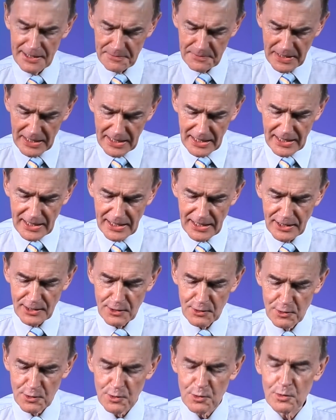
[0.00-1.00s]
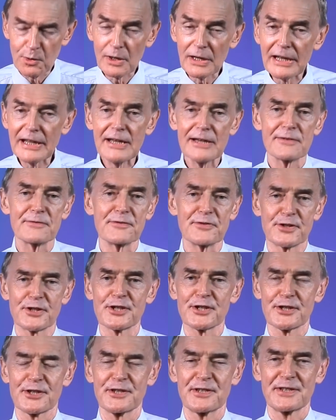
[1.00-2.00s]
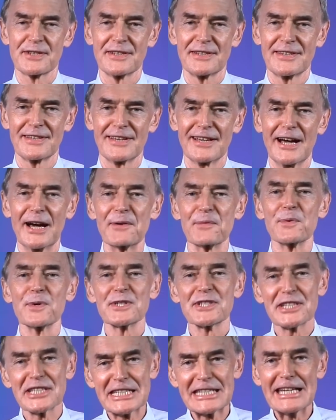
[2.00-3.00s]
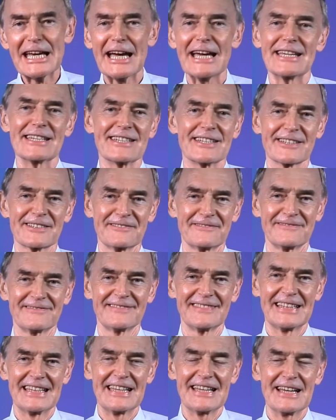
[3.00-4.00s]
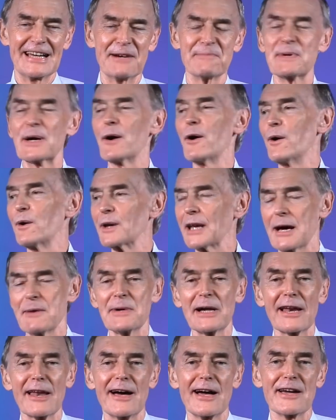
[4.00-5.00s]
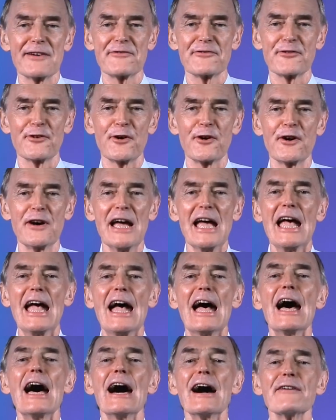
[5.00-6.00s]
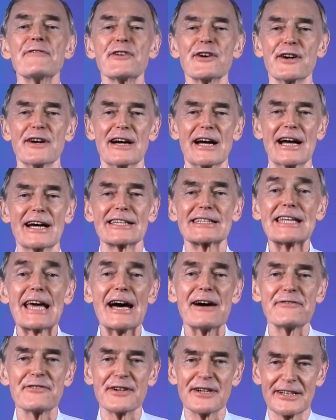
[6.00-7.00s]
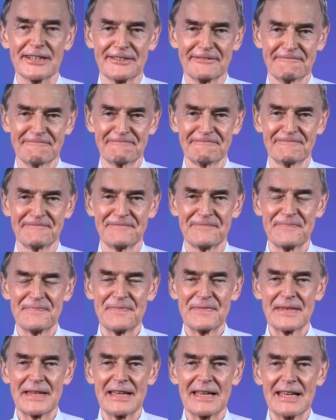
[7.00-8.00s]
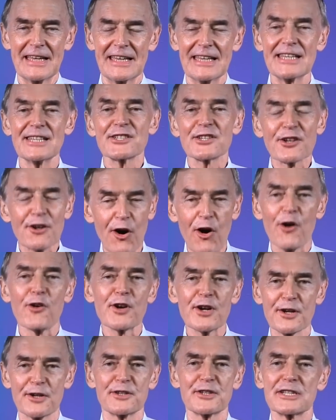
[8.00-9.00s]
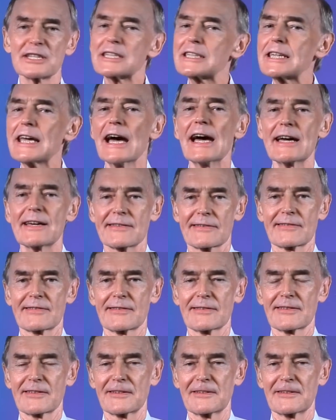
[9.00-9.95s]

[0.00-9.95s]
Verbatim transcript: am he who lives and was dead, and behold, I'm alive for ever and ever. He's conquered death.